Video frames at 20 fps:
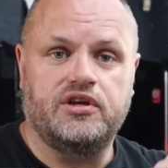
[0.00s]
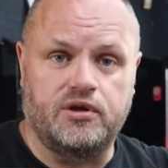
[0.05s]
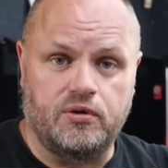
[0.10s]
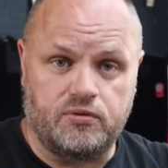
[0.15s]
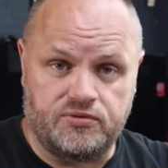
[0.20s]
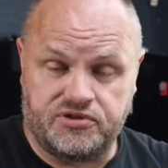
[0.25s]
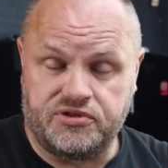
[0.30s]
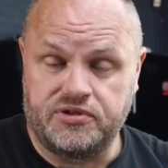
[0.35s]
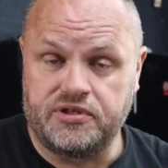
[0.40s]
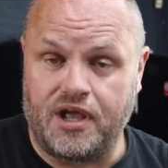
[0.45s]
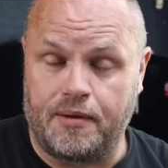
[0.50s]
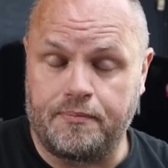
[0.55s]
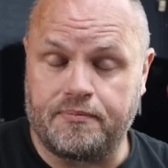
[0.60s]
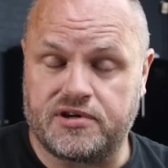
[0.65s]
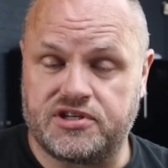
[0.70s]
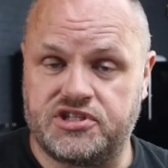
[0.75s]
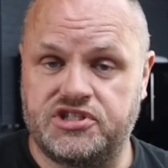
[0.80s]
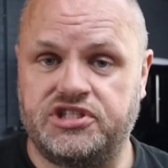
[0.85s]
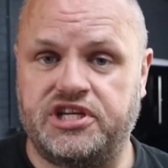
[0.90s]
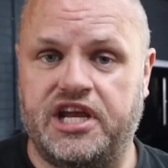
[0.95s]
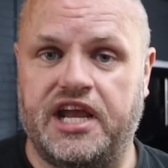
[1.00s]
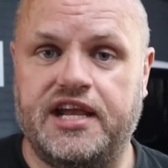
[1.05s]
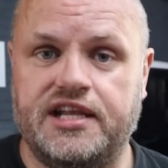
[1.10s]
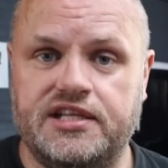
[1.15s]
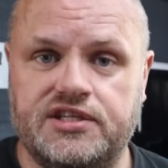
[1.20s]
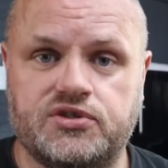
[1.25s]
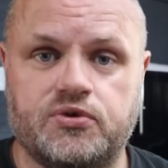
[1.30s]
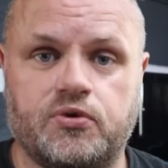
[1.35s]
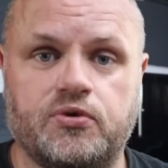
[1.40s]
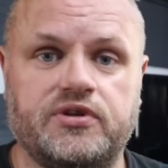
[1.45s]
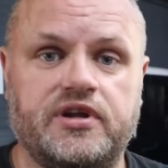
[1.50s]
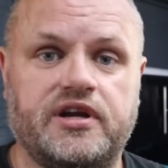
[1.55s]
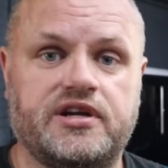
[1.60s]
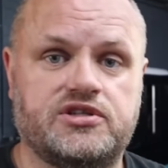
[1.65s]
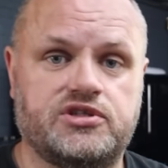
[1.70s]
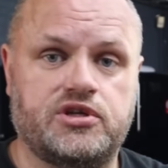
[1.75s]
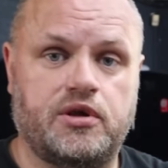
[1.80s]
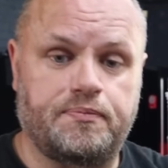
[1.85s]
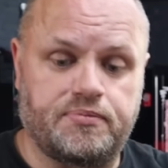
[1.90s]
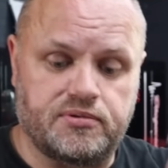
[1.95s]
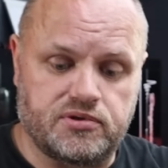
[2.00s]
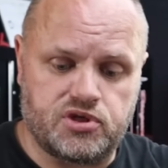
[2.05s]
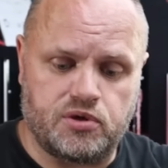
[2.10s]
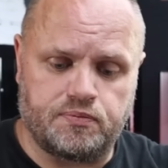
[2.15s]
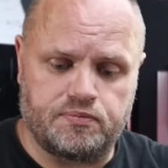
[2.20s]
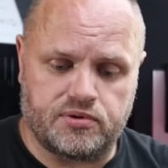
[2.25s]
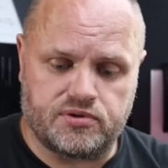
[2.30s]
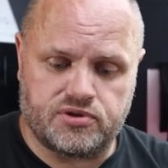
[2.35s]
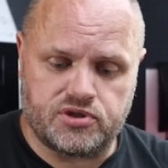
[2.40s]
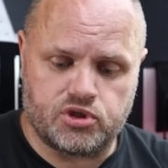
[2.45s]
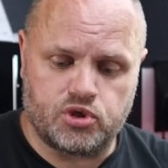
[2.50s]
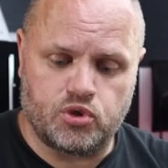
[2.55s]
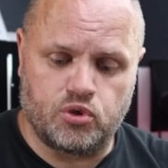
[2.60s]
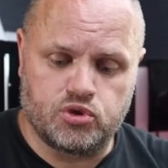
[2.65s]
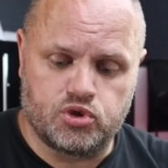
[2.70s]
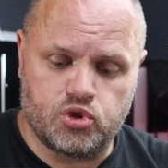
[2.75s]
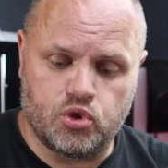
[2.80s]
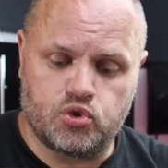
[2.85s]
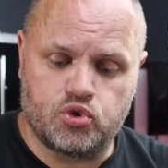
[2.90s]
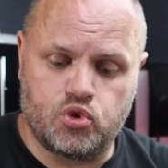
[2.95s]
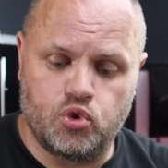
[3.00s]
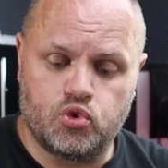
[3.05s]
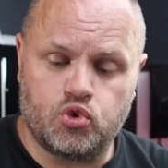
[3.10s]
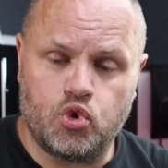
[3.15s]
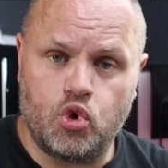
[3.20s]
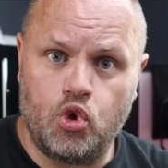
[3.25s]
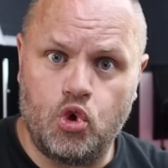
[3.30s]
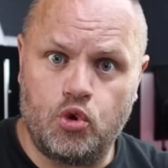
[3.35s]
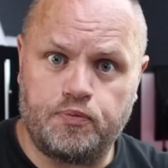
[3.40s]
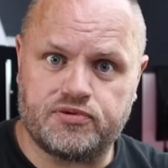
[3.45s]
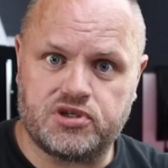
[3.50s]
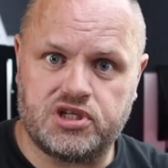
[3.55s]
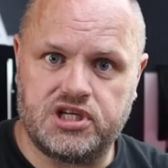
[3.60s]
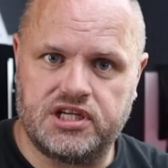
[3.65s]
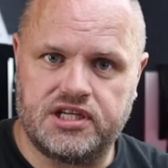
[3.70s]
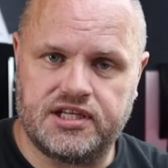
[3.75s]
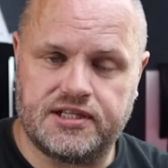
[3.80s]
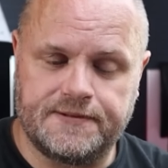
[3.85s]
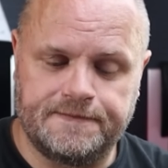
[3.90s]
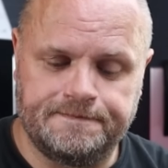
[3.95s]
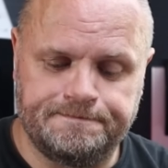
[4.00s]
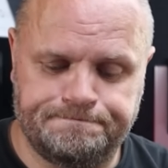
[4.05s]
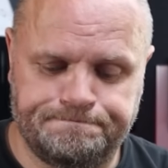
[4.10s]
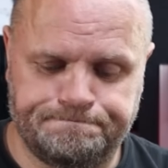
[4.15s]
You know, numbers change or they're superseded.